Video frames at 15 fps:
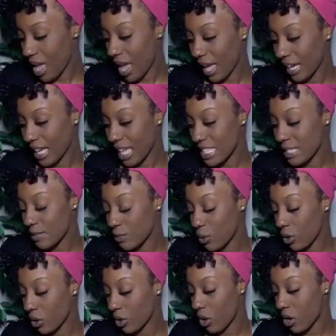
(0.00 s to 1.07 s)
I got some
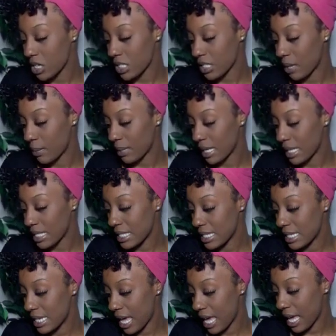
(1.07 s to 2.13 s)
more cards coming in
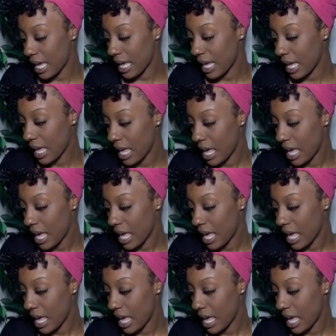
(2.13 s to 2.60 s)
today.